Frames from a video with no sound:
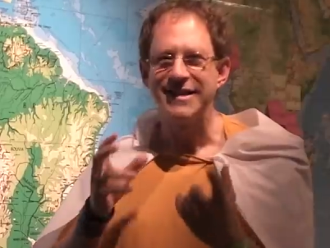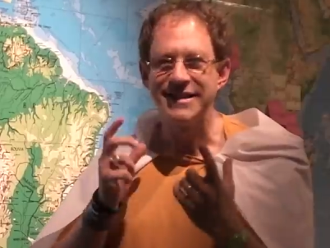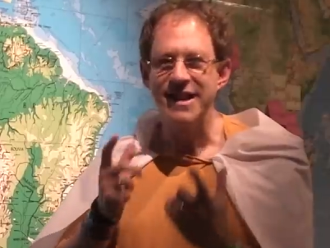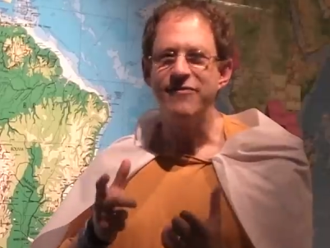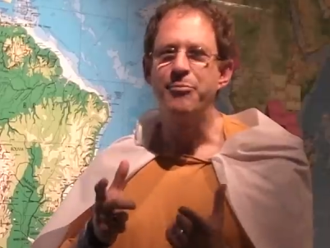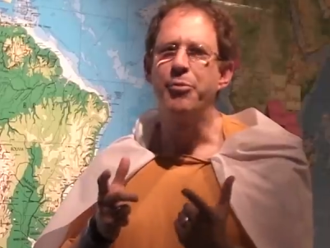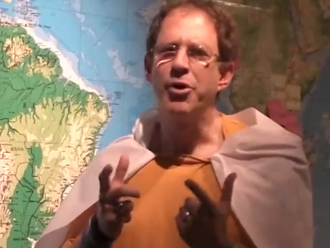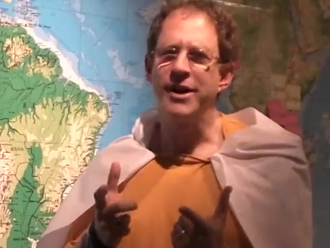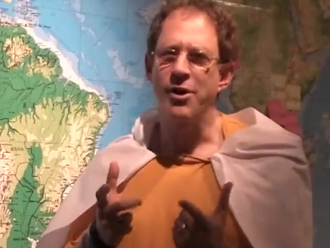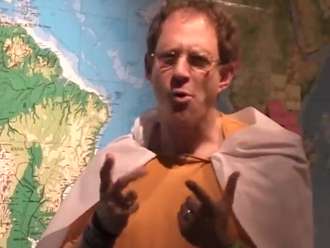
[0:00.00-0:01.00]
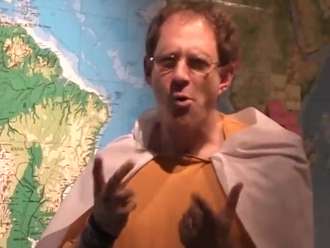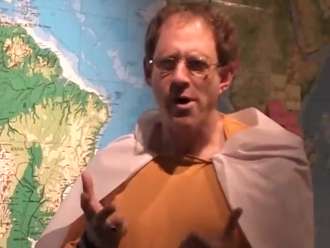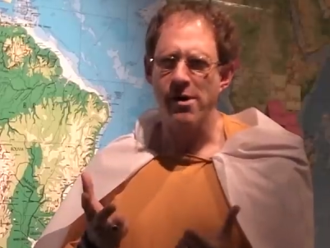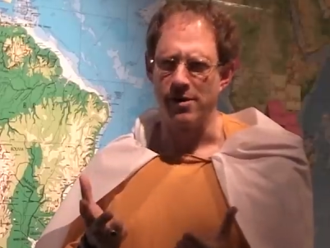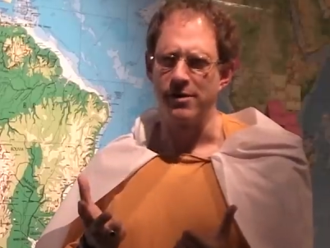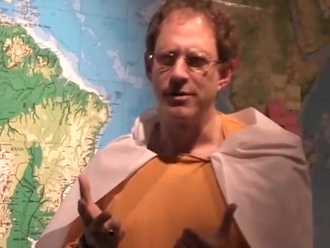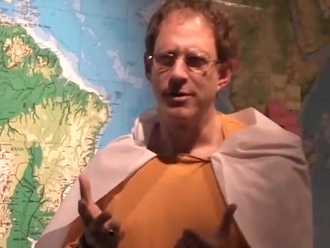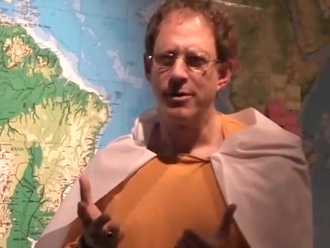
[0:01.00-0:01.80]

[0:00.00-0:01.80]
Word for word: As if burning oil